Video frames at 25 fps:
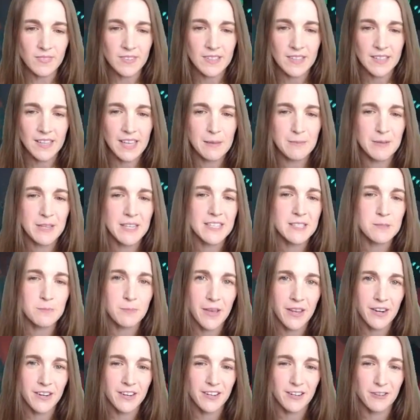I mean, it's
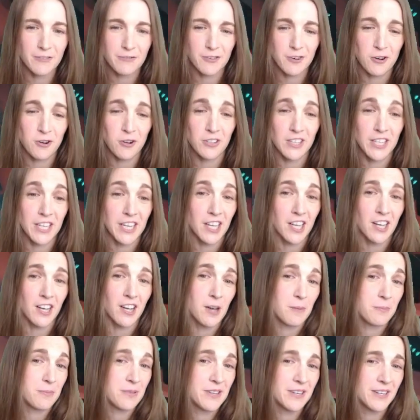better if you're holding
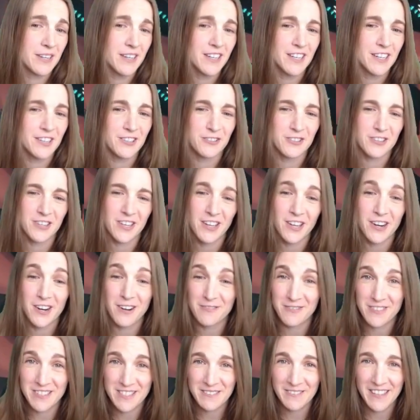up here and you can cut
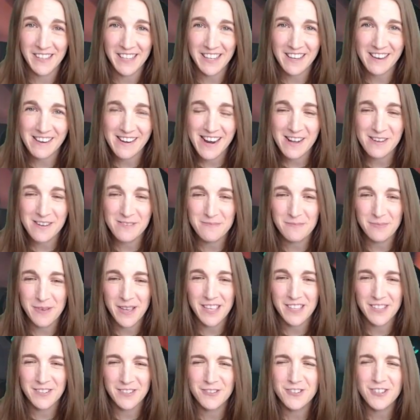off this flanking route,
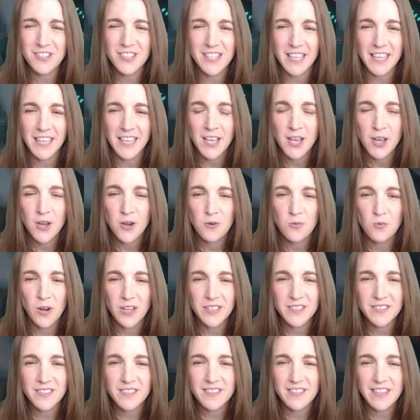but usually
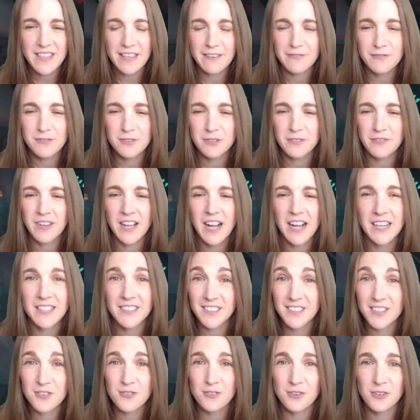once they've sort of gotten
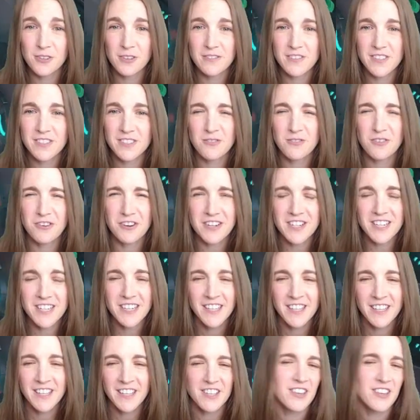control of this corner,
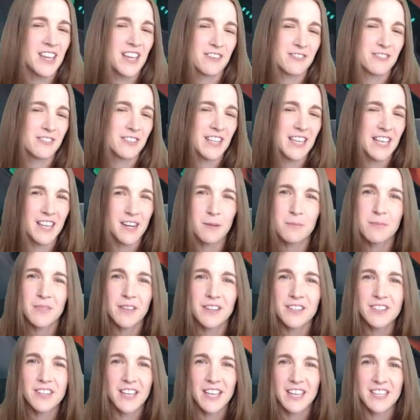you can't really get up there.
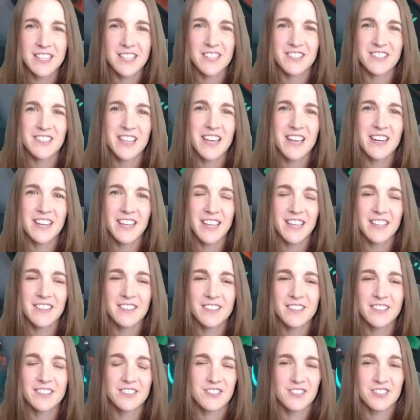You can't touch that again.
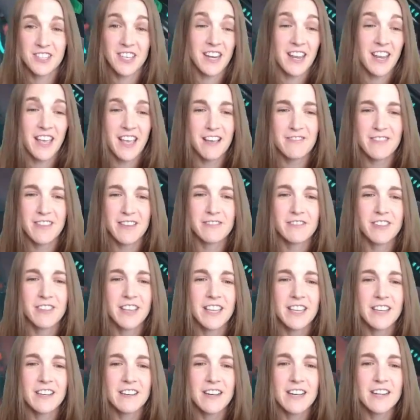They're just going to have that
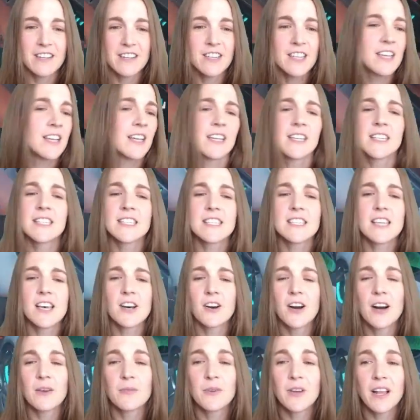flanking route.
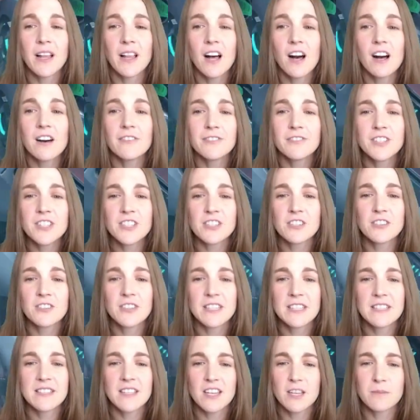So what I'll often do
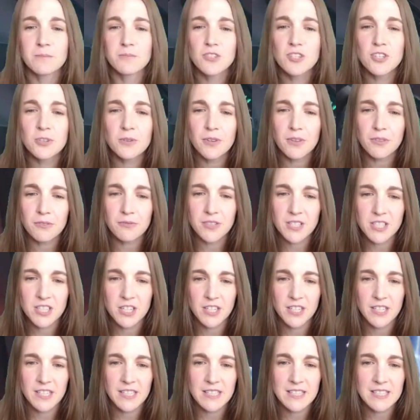is set up 2 or 3
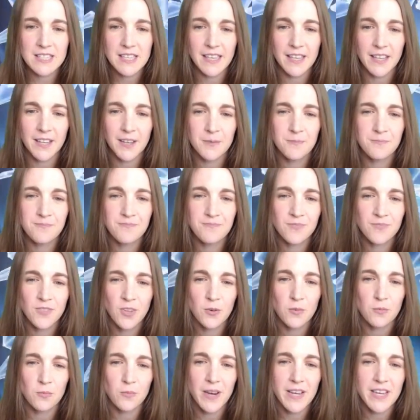turrets, like
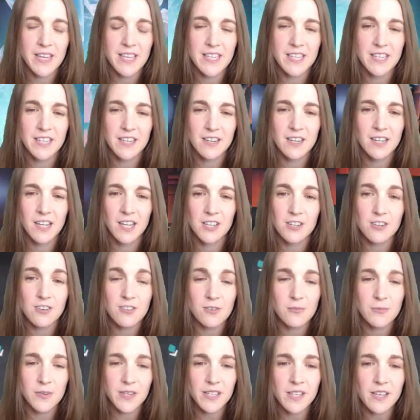right here under
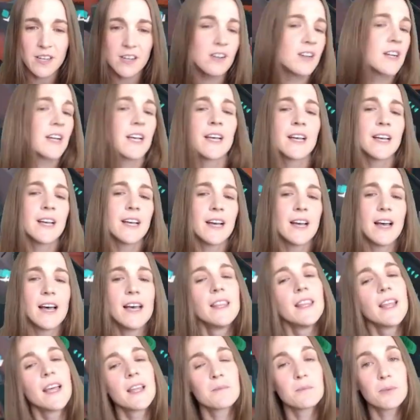the window,
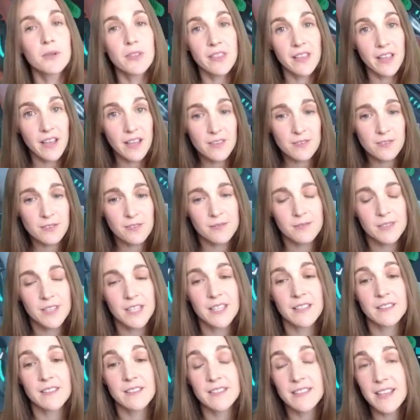and then put the other 3
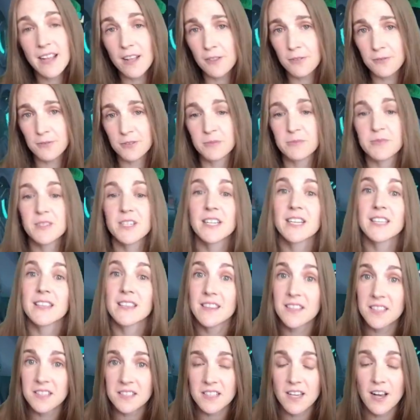in this health room to cut
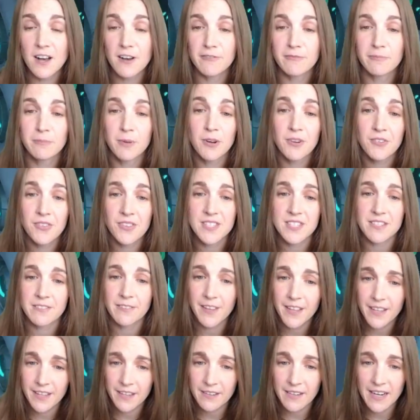this off, both as a
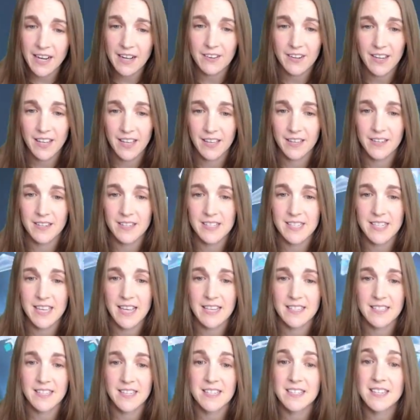flanking route and as
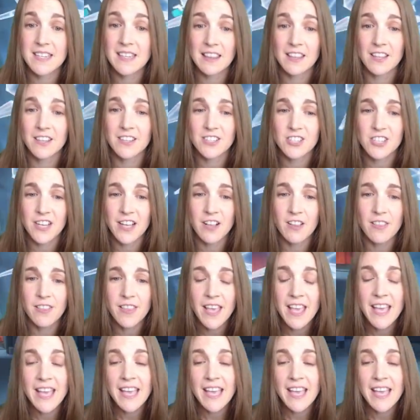access to the large health.